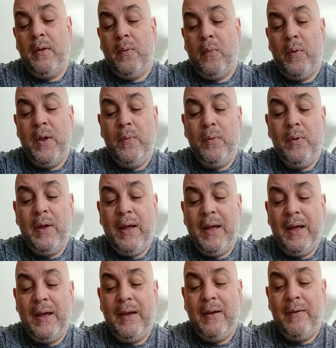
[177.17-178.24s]
we will
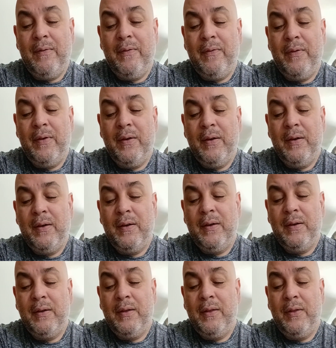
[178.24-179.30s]
have
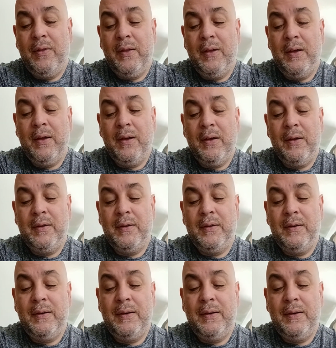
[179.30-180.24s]
the